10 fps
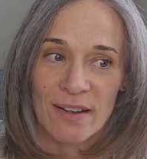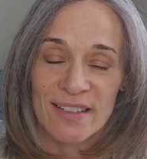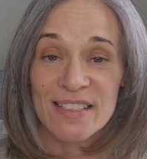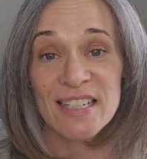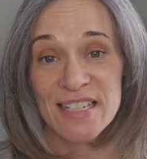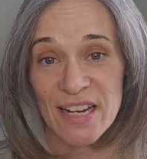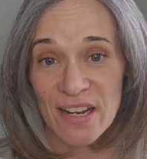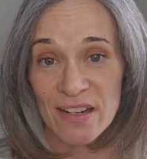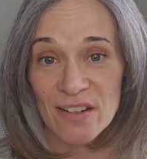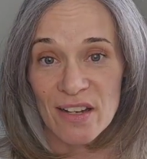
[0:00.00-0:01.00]

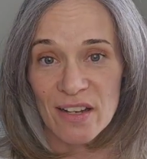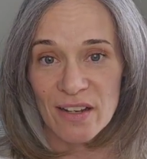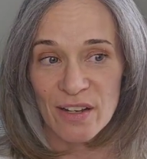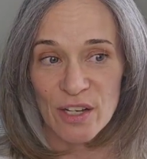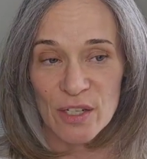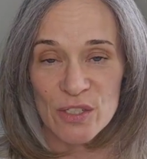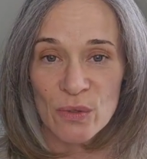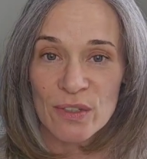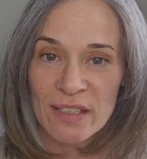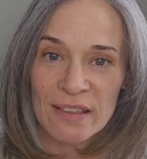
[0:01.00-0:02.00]
today. So
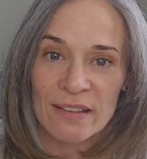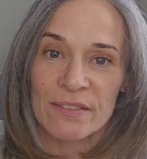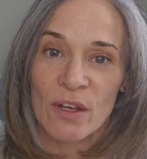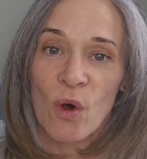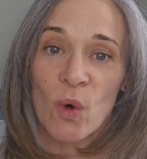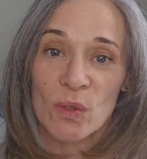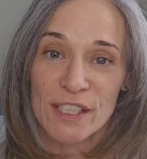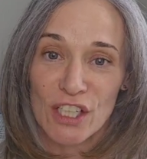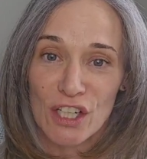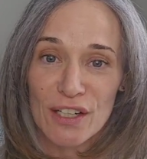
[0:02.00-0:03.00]
the
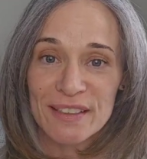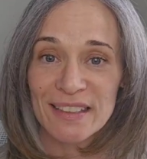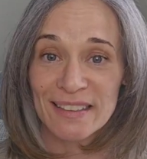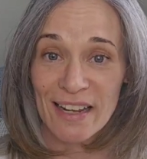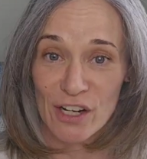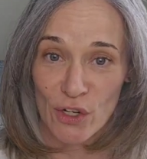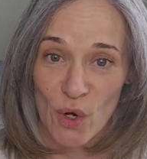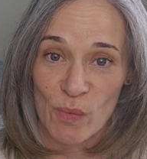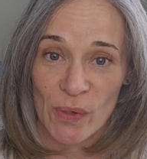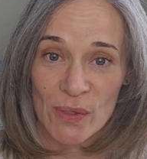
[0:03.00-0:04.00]
holding on and letting go
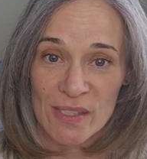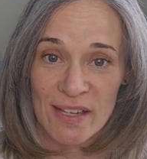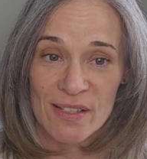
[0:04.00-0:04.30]
process.